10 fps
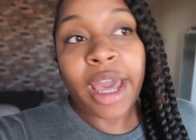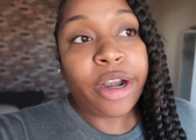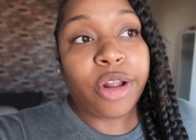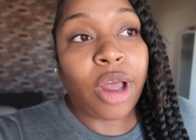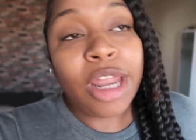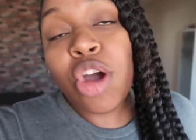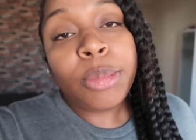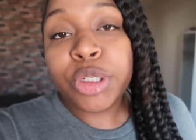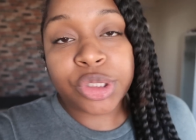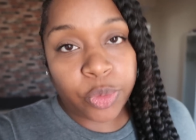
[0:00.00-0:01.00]
I don't know. I know
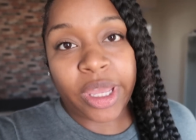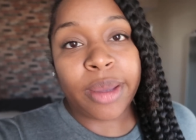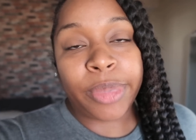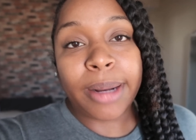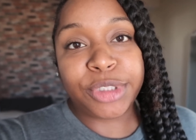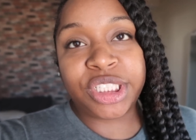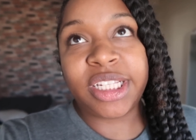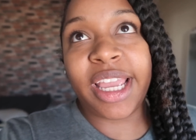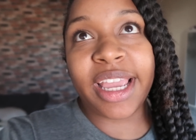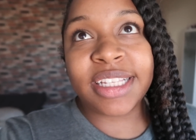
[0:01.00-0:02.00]
I'm losing weight, but I'm just
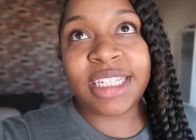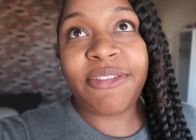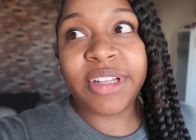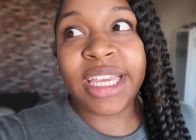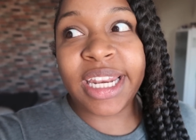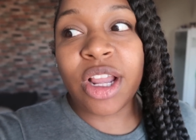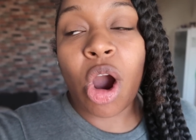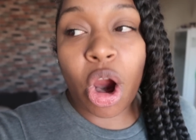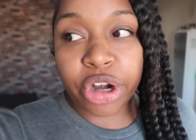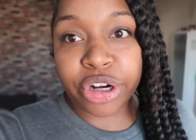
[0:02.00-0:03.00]
saying it's definitely getting
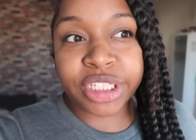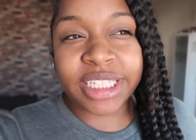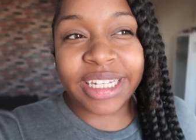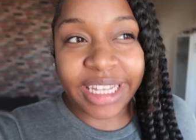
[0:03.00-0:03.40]
harder to